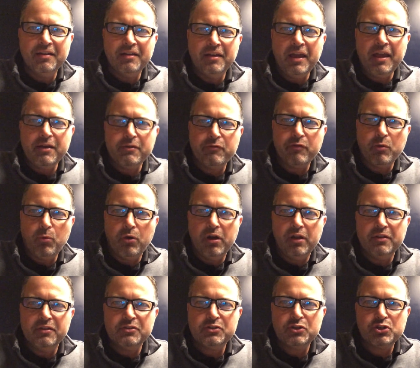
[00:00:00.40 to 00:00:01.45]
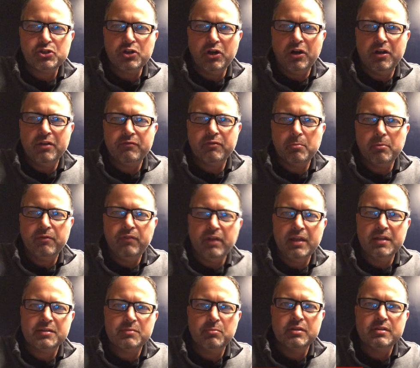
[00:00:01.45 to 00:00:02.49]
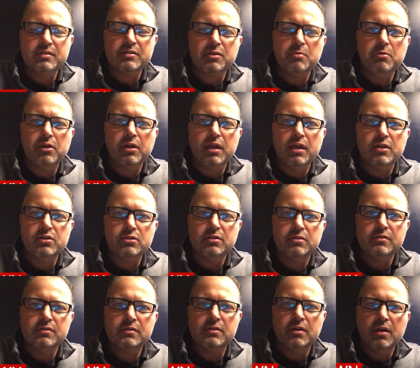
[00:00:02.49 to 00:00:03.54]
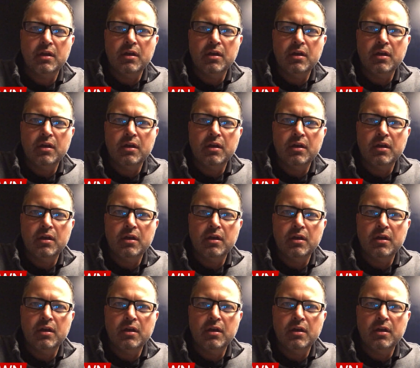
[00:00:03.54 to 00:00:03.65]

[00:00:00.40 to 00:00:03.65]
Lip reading: Hey everyone, this is Shawn from Advanced Business Communications.